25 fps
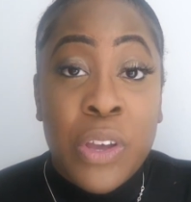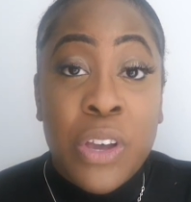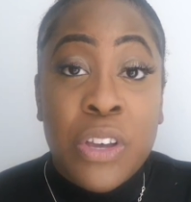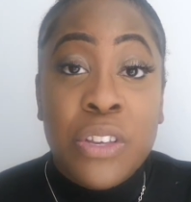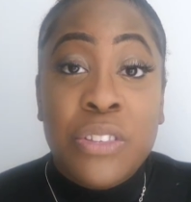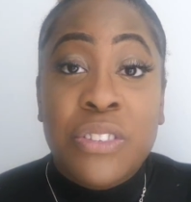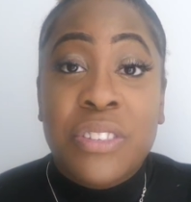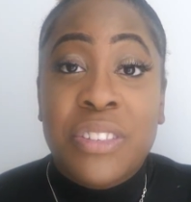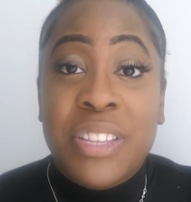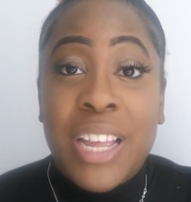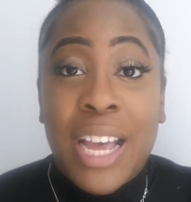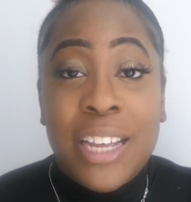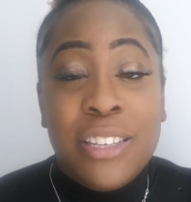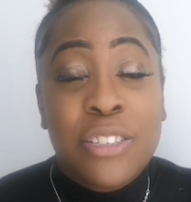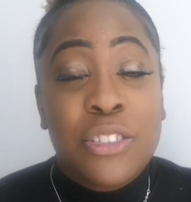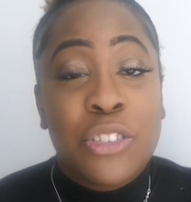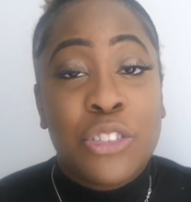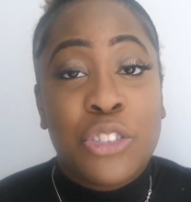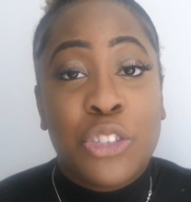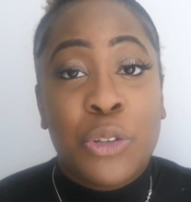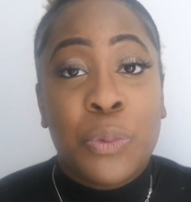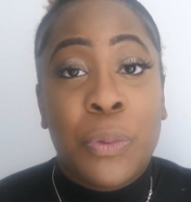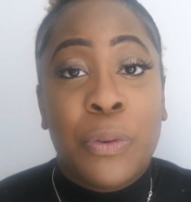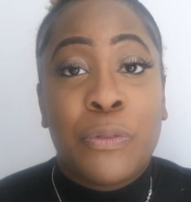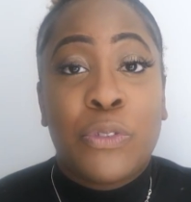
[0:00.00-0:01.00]
So that's to
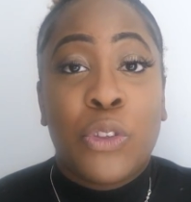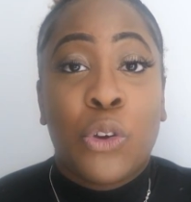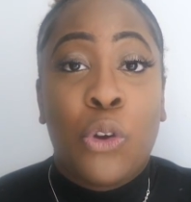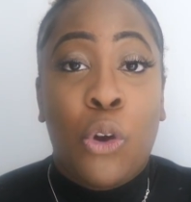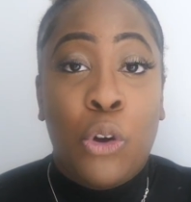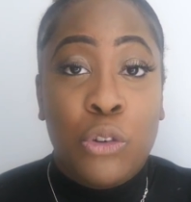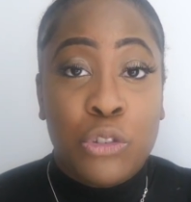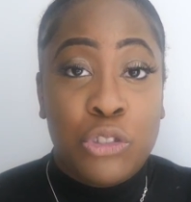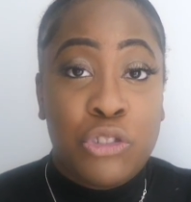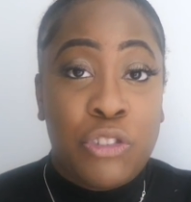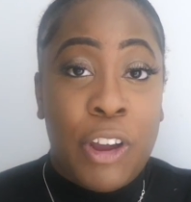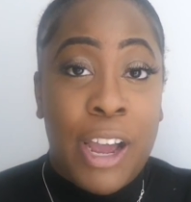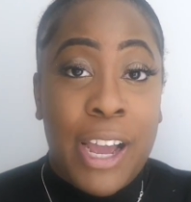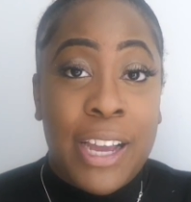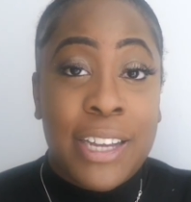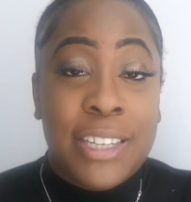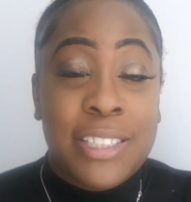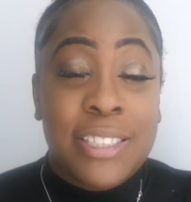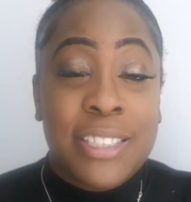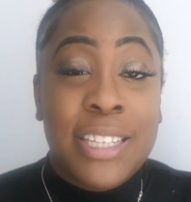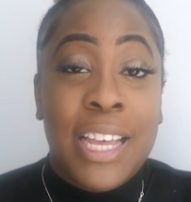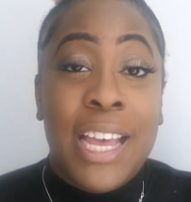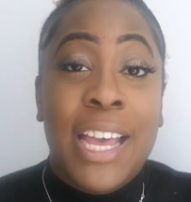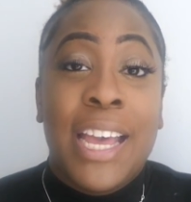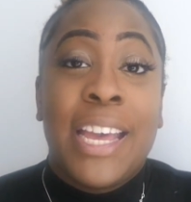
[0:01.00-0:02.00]
do with the
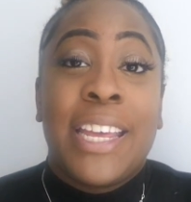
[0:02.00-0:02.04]
contracts.